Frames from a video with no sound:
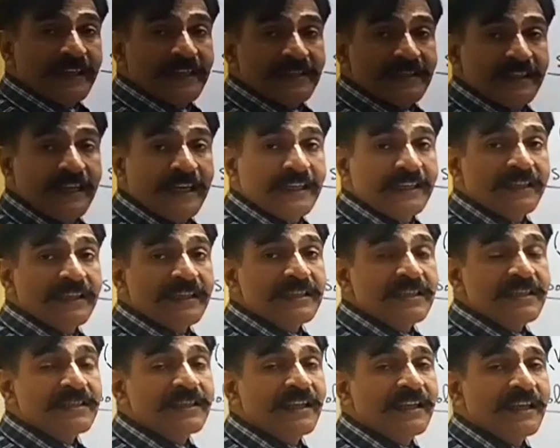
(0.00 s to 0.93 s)
s, and
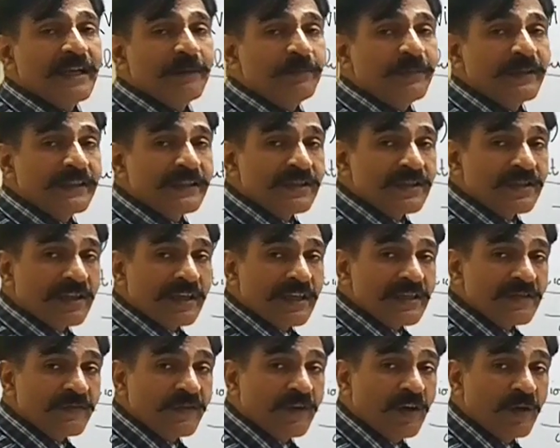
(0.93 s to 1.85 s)
this is the Laplace
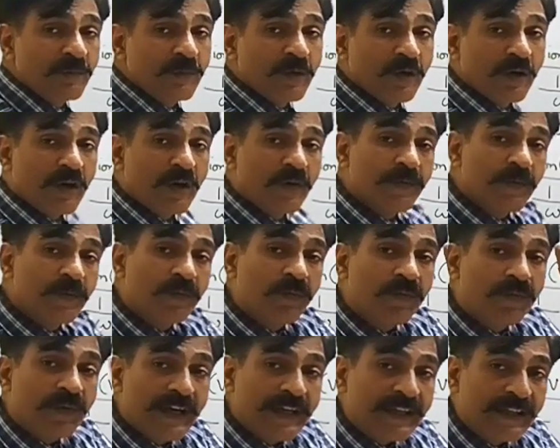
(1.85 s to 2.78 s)
transform
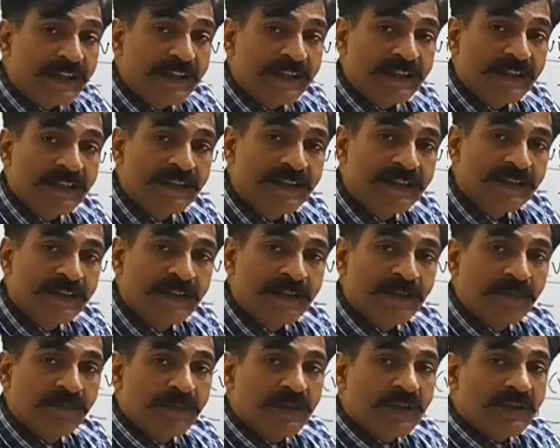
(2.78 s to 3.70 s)
of 1,
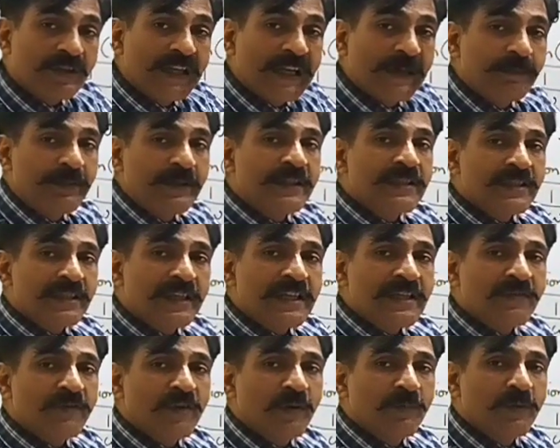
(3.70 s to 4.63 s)
because Laplace
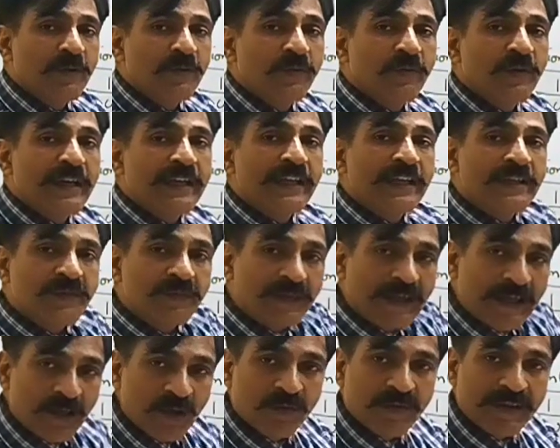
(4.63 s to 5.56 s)
transform of 1 is
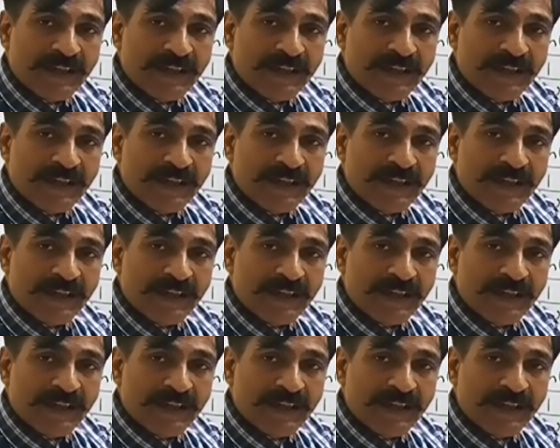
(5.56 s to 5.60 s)
1